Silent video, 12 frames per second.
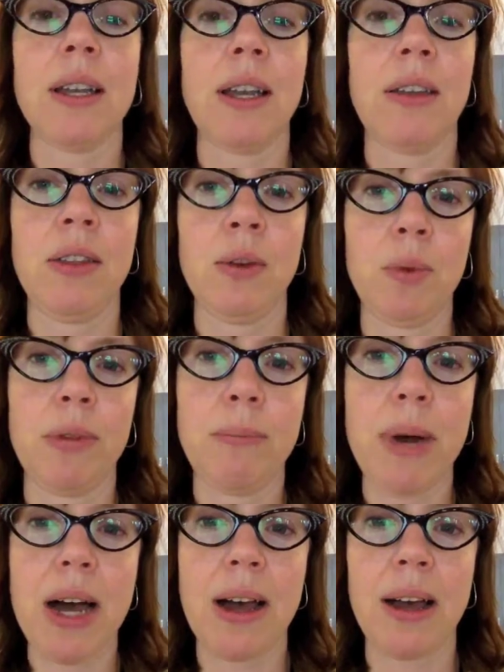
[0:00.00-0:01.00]
And then with
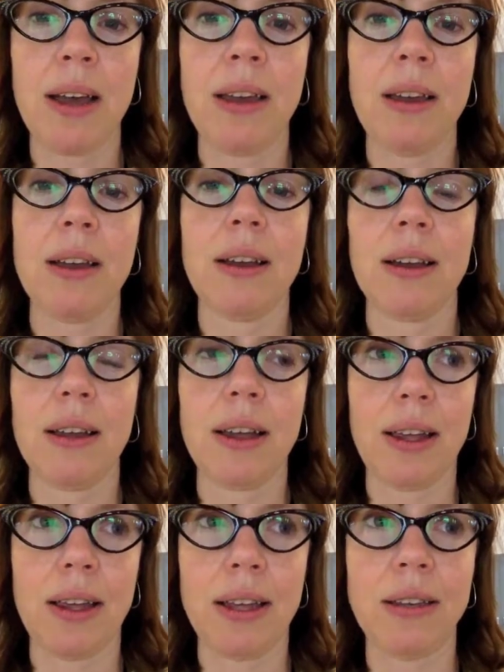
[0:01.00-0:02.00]
by, I
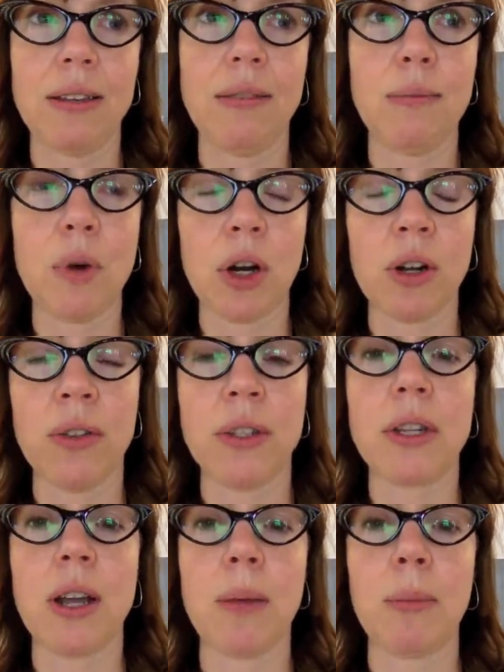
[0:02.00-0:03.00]
had to mark on the
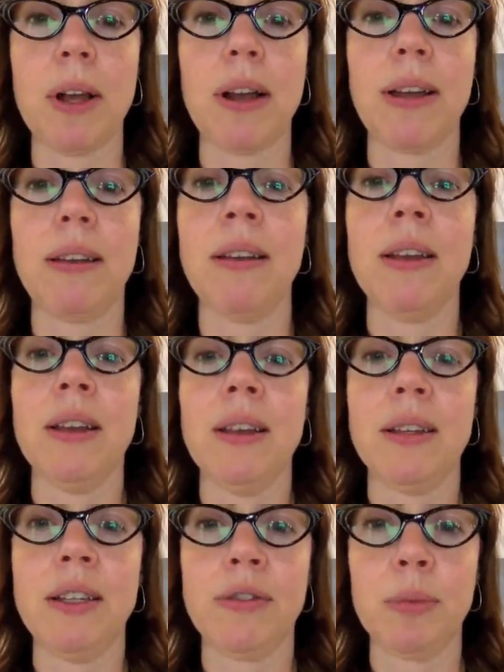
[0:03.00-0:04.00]
timeline
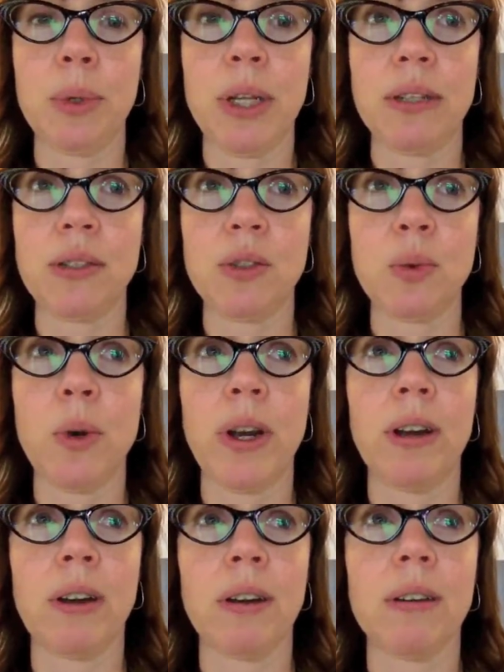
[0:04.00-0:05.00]
different places
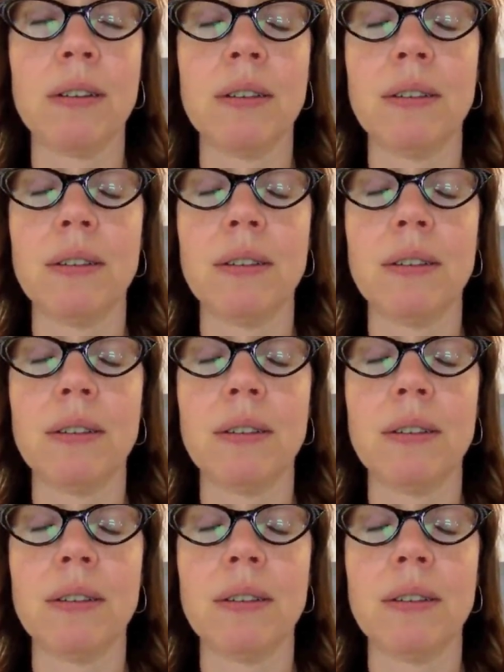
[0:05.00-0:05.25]
where